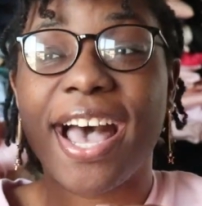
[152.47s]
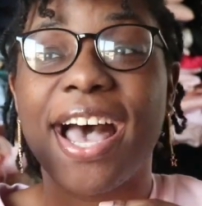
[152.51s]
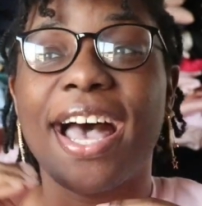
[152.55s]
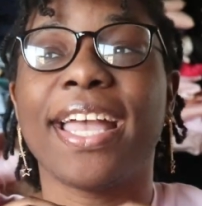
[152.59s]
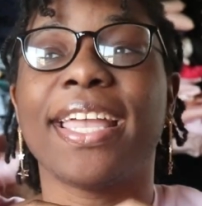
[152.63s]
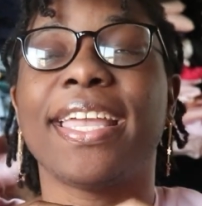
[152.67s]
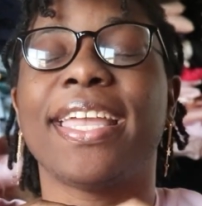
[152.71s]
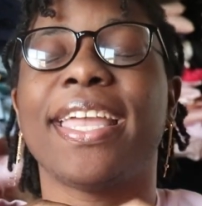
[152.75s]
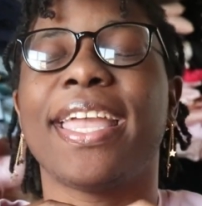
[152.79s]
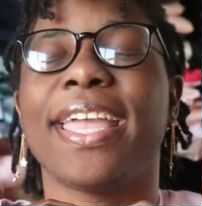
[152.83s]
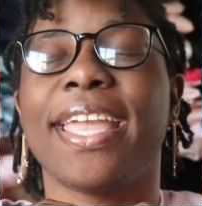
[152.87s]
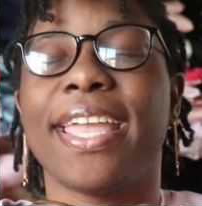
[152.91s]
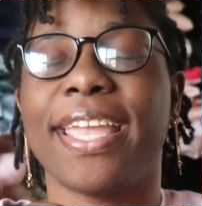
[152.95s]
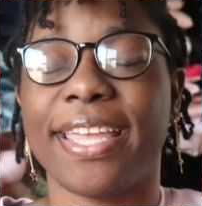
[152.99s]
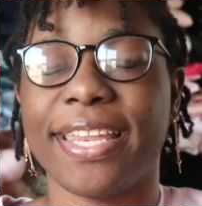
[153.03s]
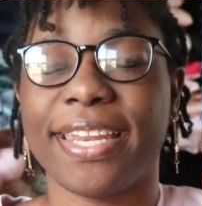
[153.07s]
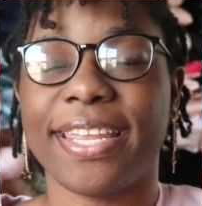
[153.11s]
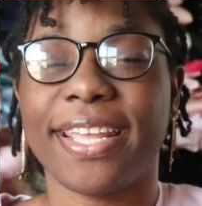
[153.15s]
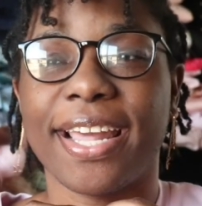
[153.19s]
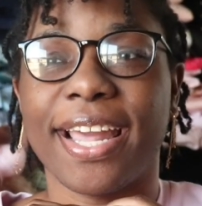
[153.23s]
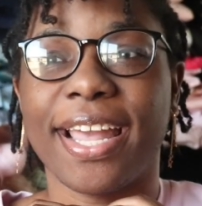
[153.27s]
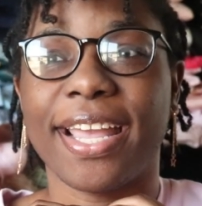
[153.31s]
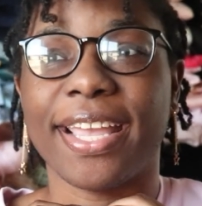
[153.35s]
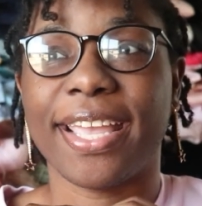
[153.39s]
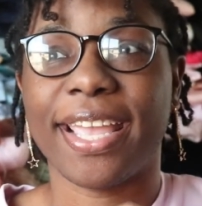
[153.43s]
I hate
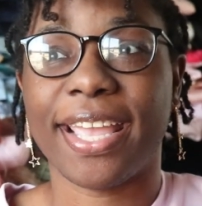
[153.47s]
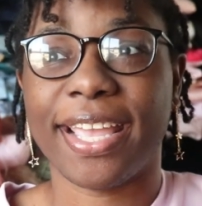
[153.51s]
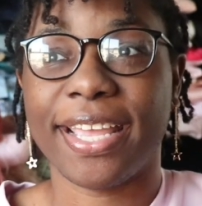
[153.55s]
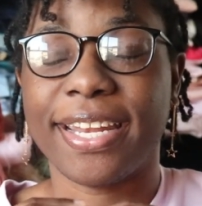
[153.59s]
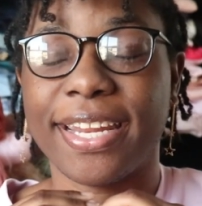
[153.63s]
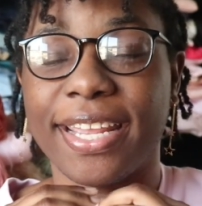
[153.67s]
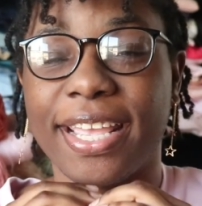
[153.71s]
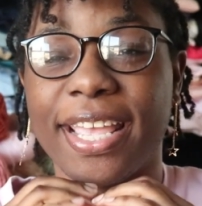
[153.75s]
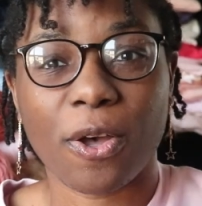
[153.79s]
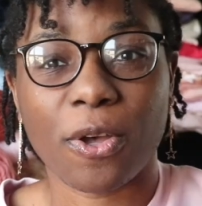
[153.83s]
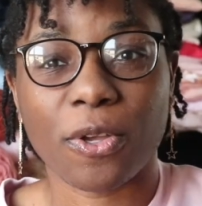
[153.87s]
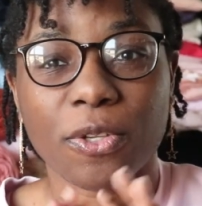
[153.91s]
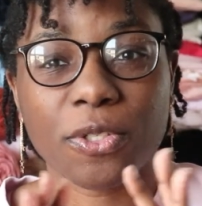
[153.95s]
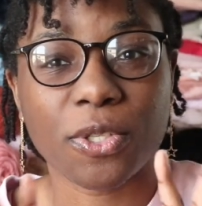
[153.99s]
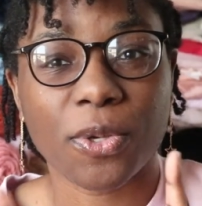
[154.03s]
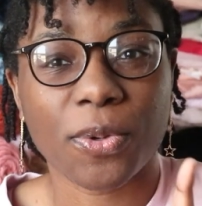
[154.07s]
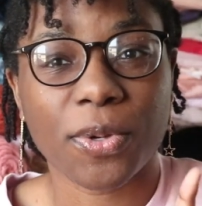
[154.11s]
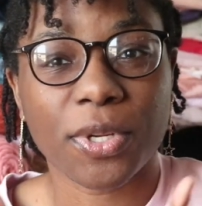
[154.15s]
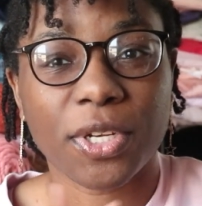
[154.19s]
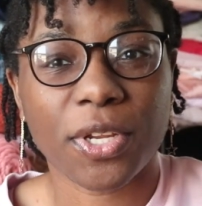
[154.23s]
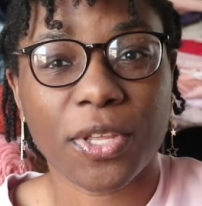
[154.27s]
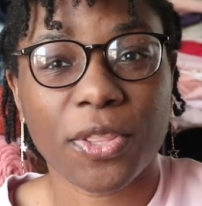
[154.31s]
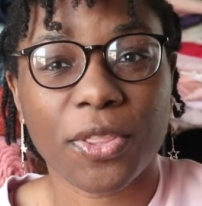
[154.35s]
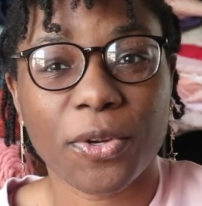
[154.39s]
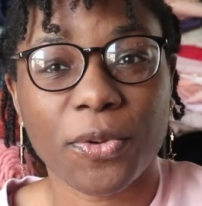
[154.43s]
it. I hate it. Also,
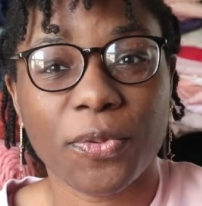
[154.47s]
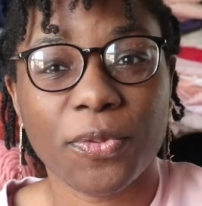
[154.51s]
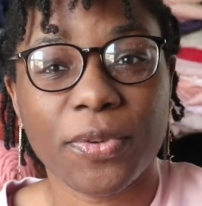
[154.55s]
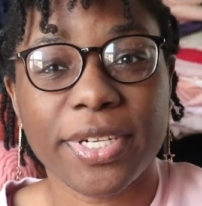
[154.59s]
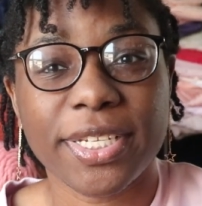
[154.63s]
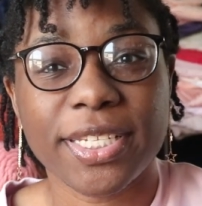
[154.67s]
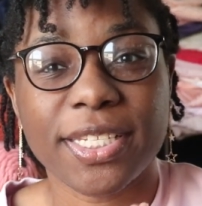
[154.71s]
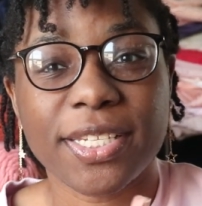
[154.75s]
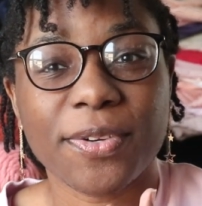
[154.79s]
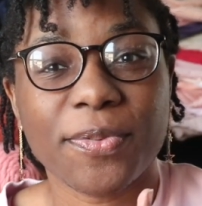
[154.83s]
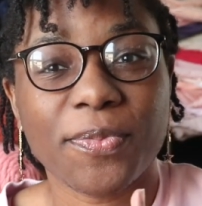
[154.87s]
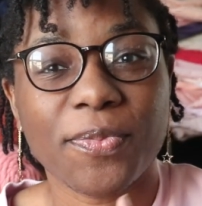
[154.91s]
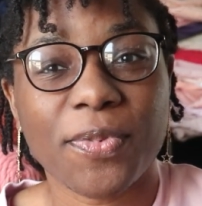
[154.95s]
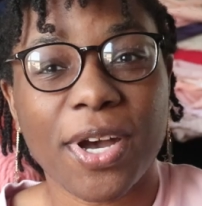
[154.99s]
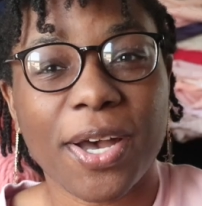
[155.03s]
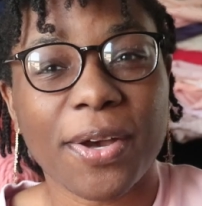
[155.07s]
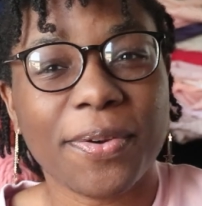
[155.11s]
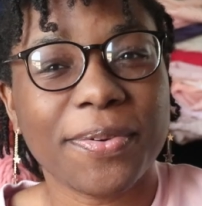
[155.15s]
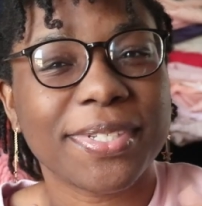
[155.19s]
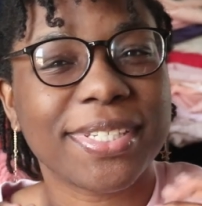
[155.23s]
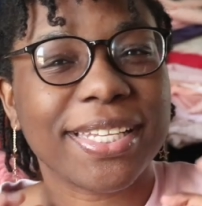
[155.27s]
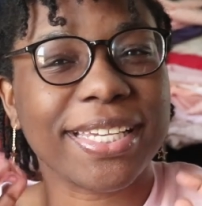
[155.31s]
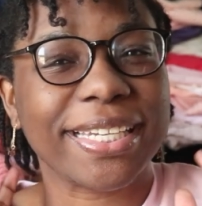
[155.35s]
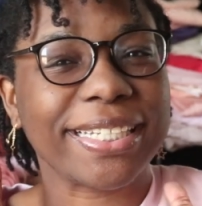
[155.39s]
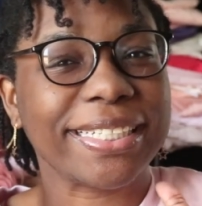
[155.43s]
another reason why I
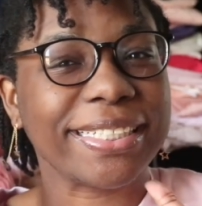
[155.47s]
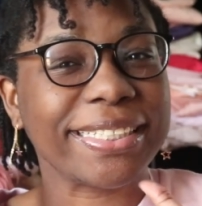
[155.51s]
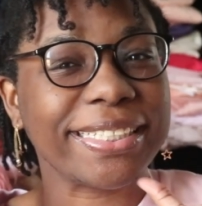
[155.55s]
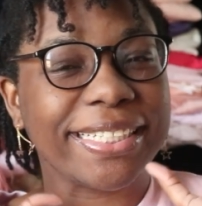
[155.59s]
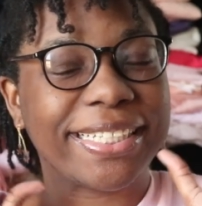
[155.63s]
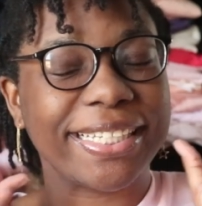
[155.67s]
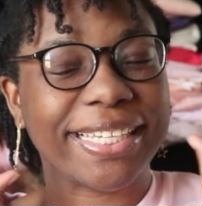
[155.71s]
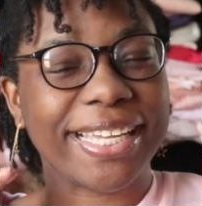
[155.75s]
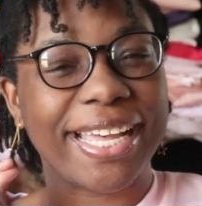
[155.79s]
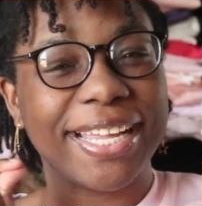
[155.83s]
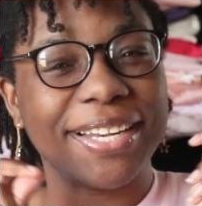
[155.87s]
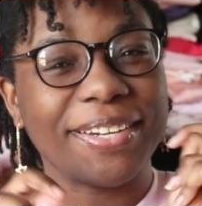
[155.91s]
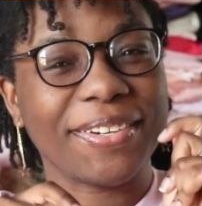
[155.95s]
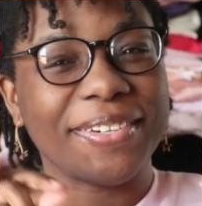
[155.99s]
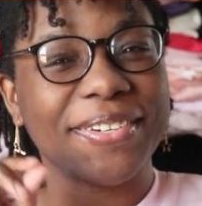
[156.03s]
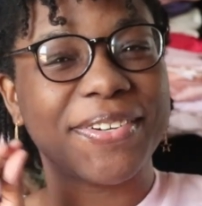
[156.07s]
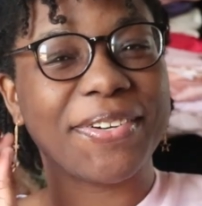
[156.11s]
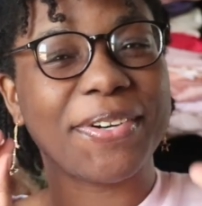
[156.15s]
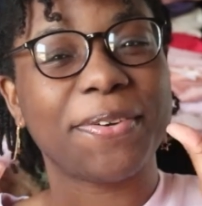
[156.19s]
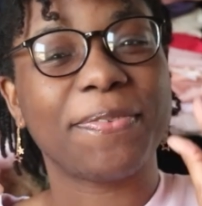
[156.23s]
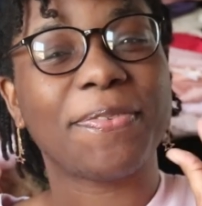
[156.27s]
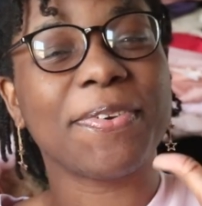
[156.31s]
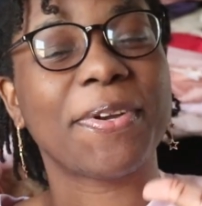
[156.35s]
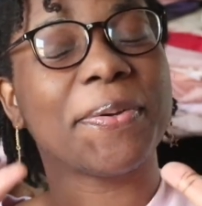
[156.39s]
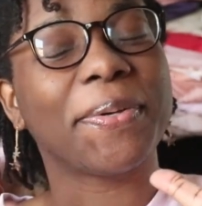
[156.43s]
was like, I don't
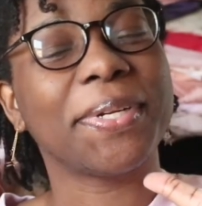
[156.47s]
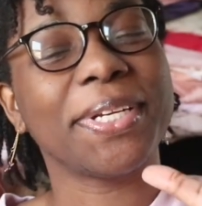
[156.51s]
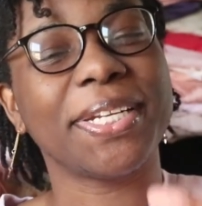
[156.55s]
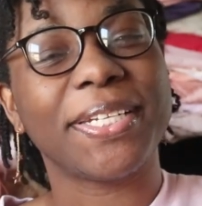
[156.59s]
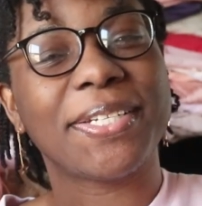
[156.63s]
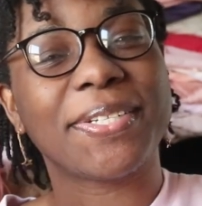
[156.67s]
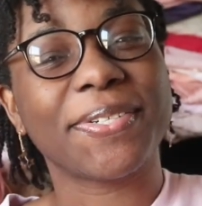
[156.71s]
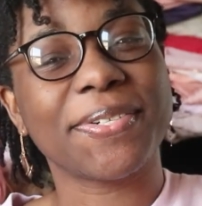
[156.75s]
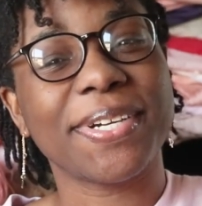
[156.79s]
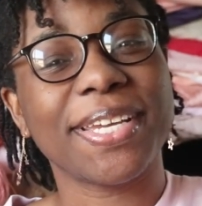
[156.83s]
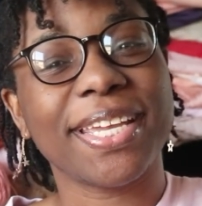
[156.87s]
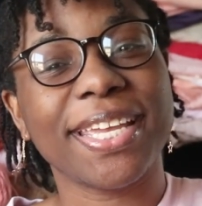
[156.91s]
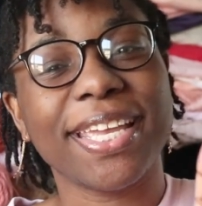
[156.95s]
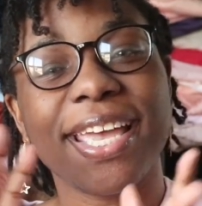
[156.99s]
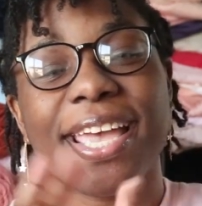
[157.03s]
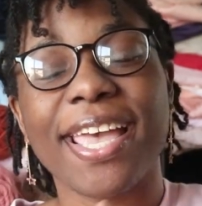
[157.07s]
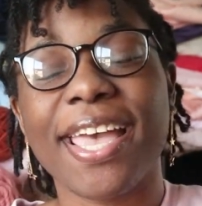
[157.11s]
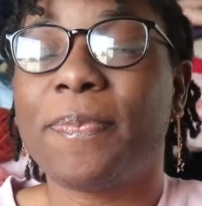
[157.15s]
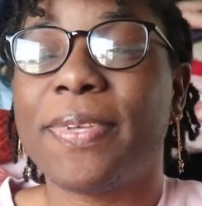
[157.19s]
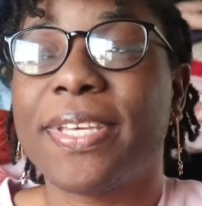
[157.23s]
know if I want to do it,